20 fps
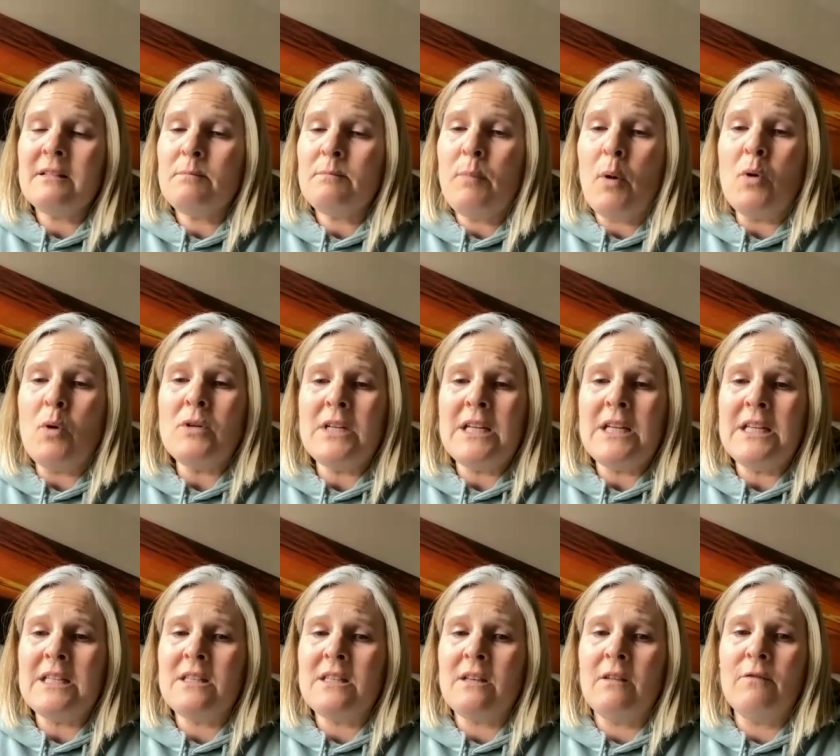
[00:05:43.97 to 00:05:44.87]

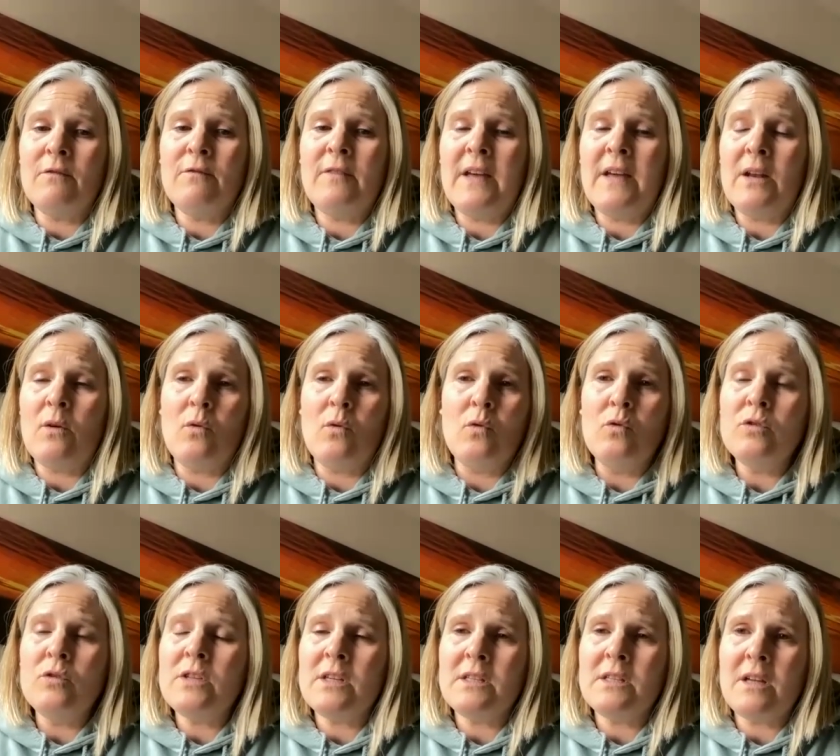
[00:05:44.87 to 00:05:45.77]
bodies that fit all
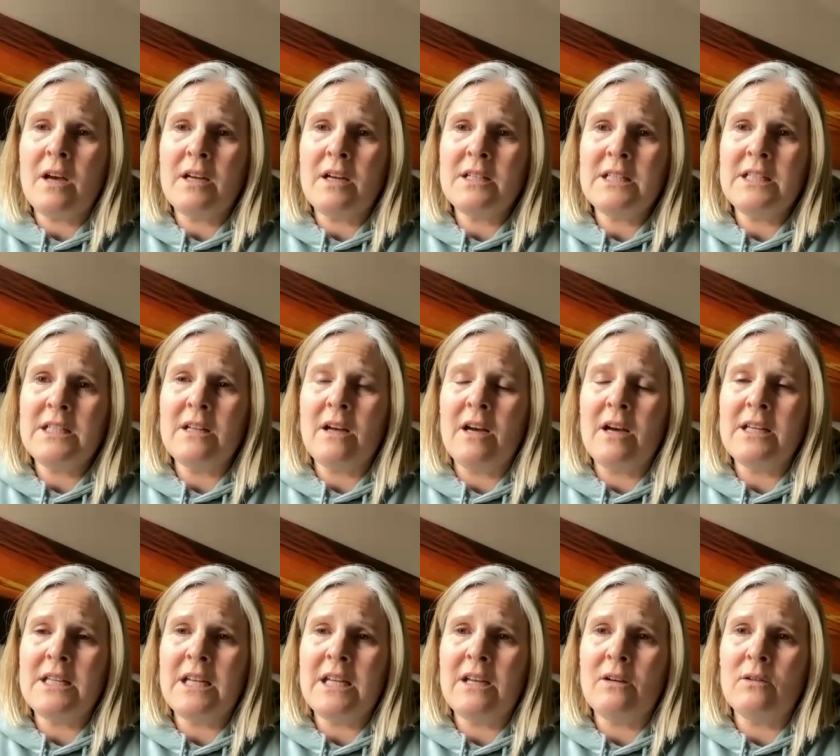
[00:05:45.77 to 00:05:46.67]
society's
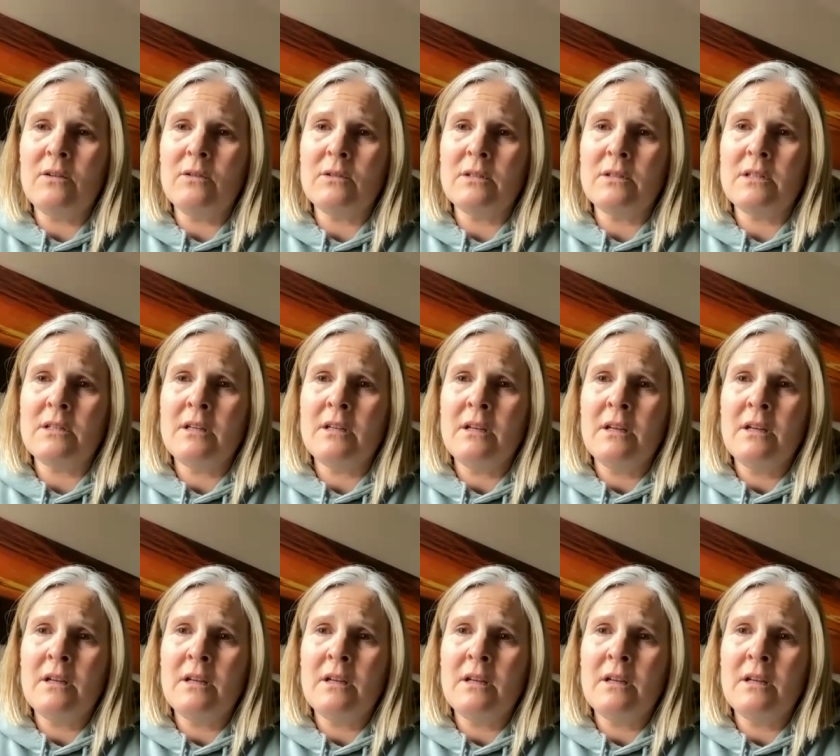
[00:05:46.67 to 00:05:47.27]
ideals.